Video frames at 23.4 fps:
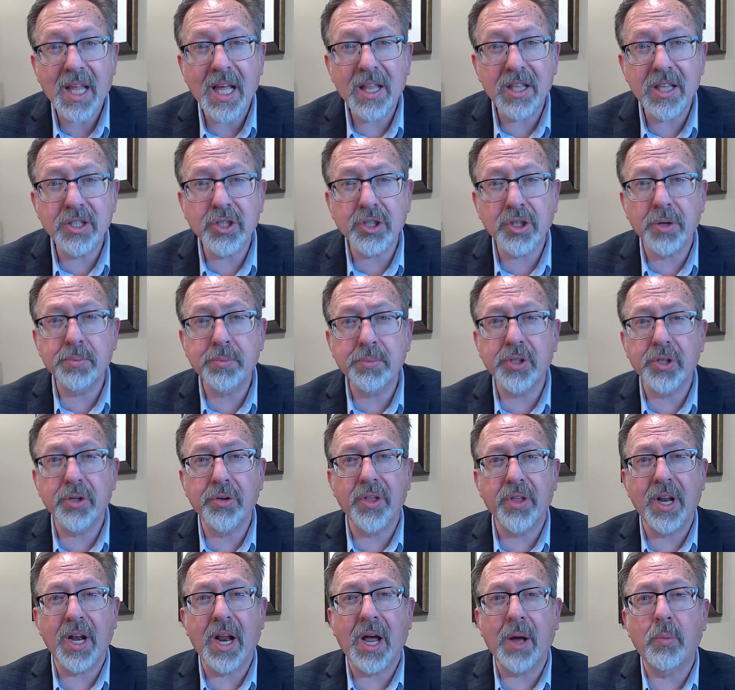The scripture
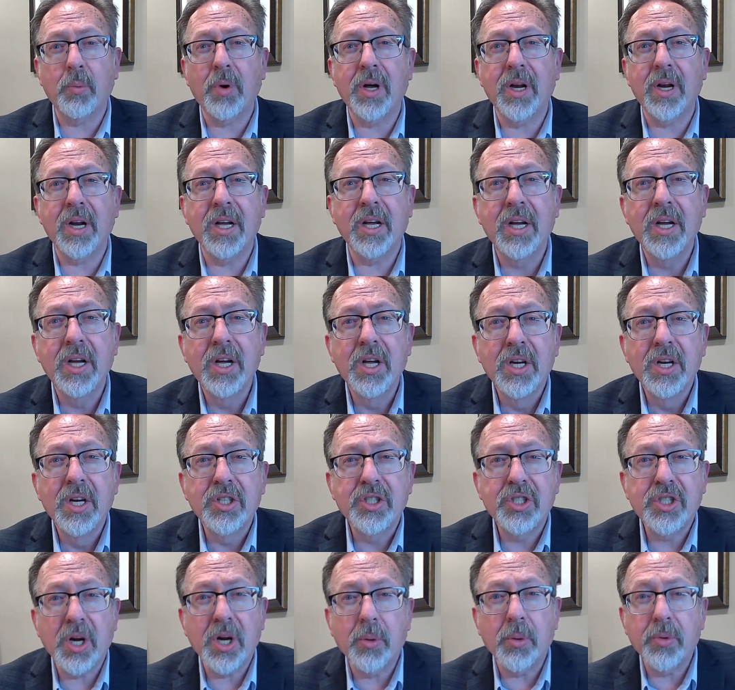that I want to
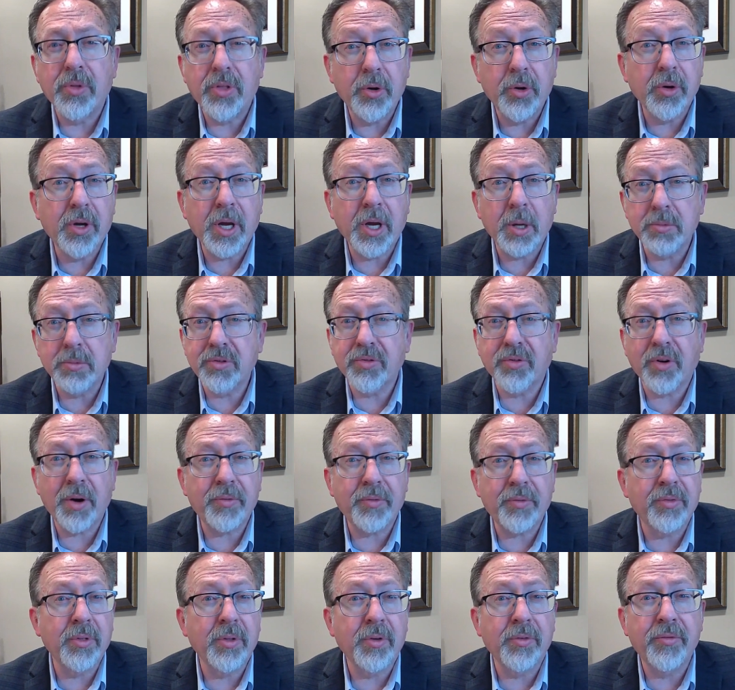share with you comes right
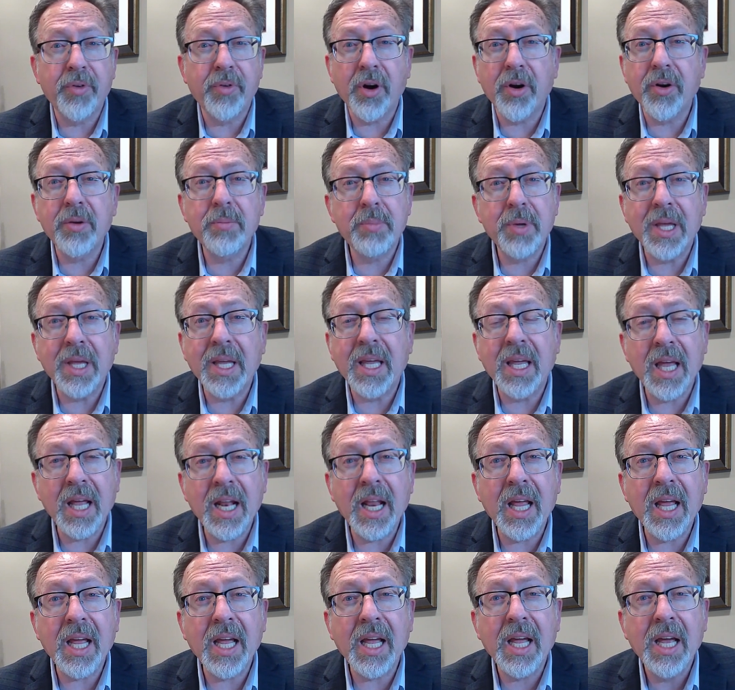from the very
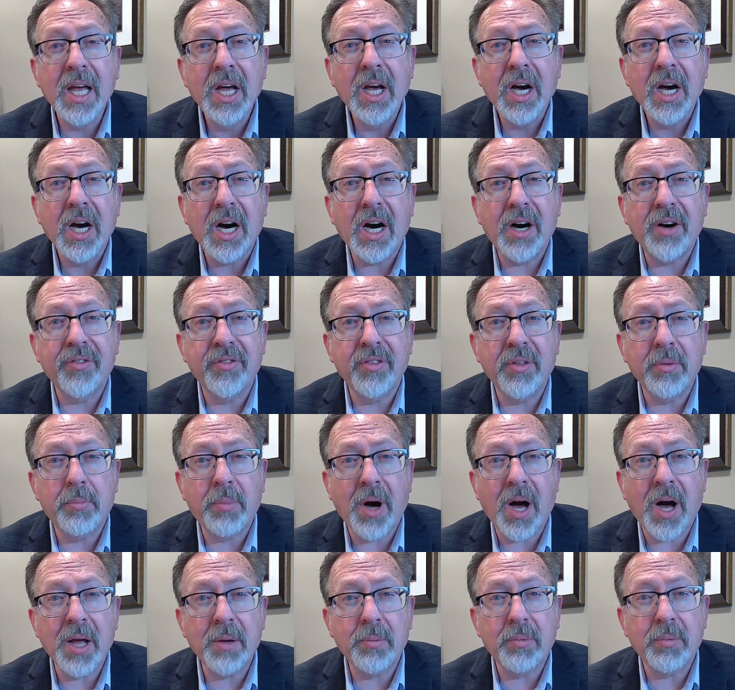beginning of the
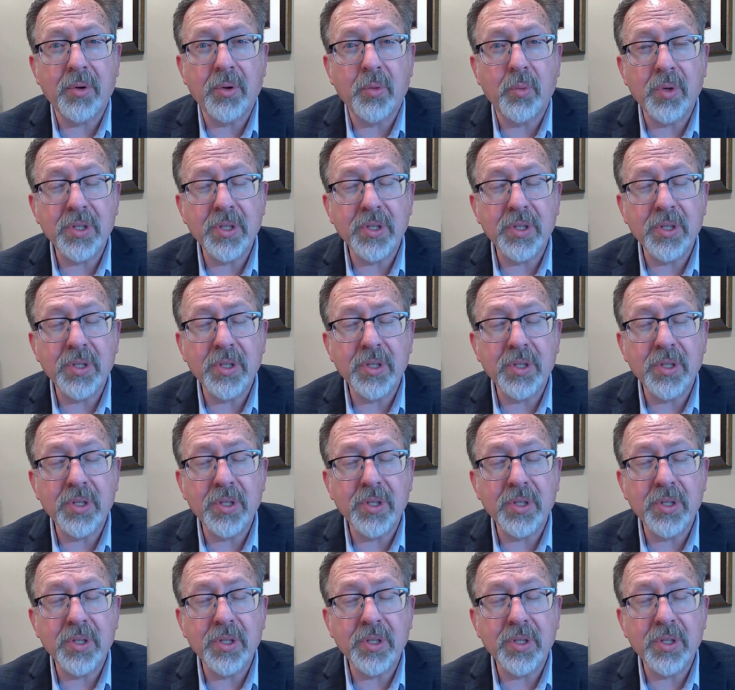Bible.